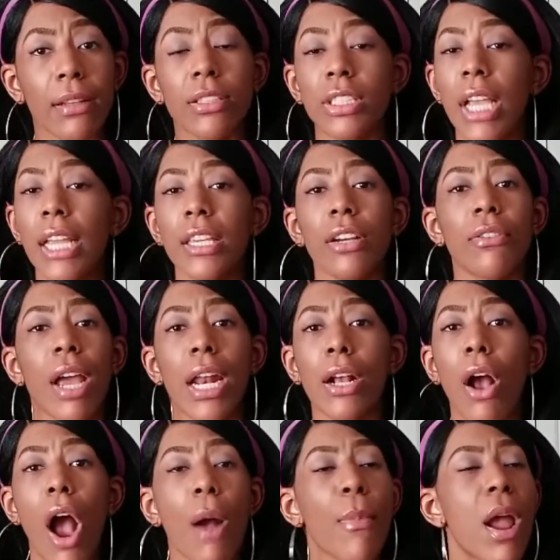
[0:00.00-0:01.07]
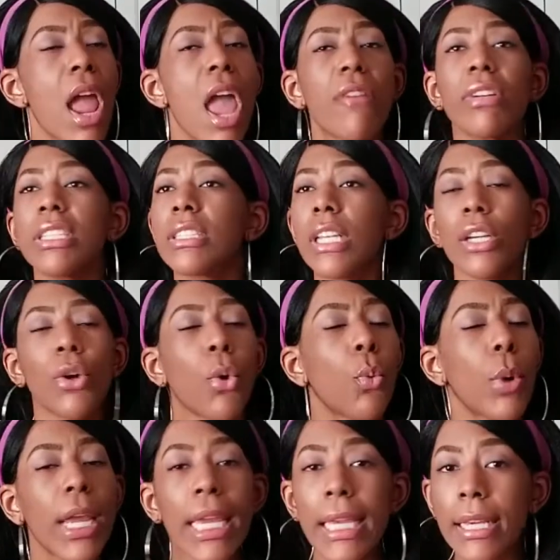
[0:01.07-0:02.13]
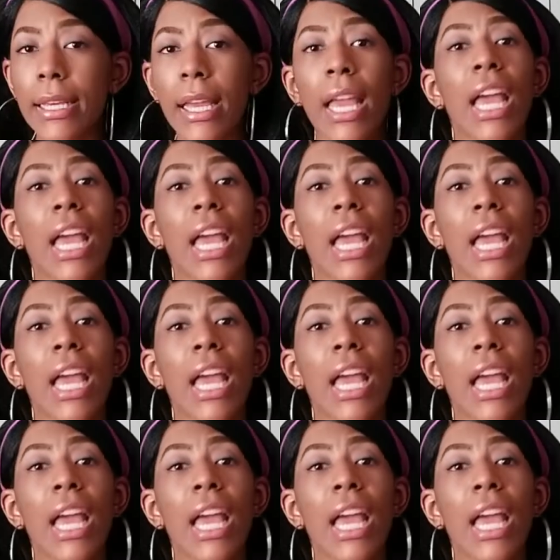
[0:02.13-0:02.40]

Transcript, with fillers: Check your Credit Karma every single week.